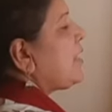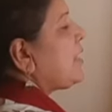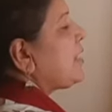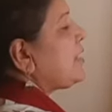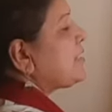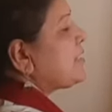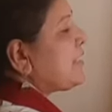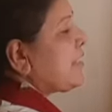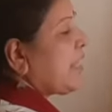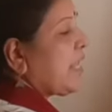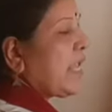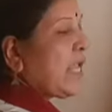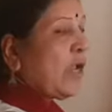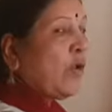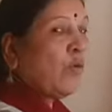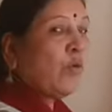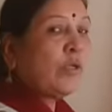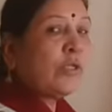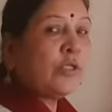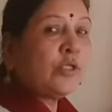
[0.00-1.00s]
is
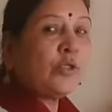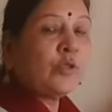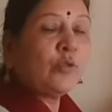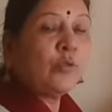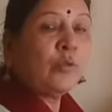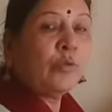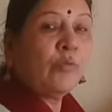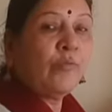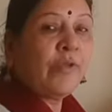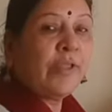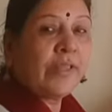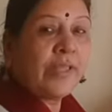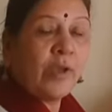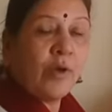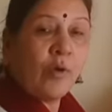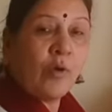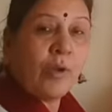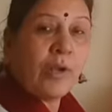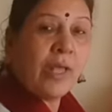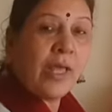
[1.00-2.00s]
equal to, when they
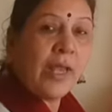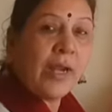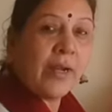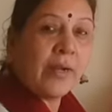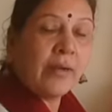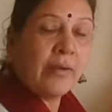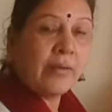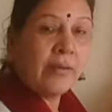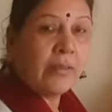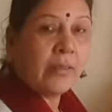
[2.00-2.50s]
all are